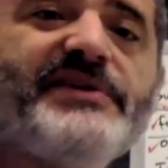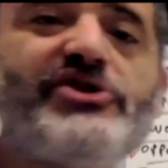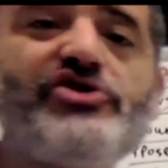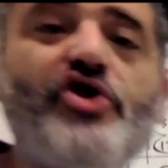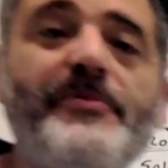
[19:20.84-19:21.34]
They
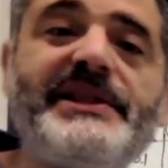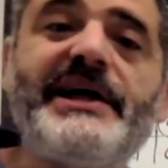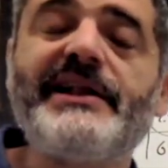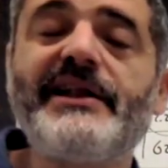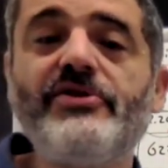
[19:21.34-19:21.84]
are
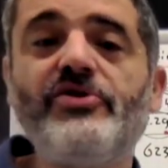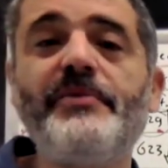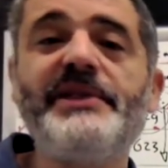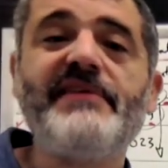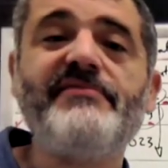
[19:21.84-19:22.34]
nominal
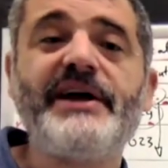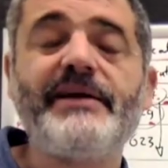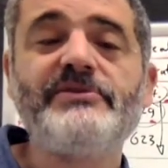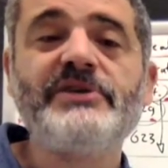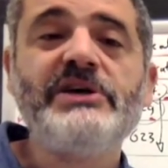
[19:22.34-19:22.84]

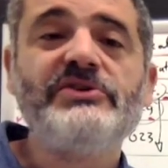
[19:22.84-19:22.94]
variables.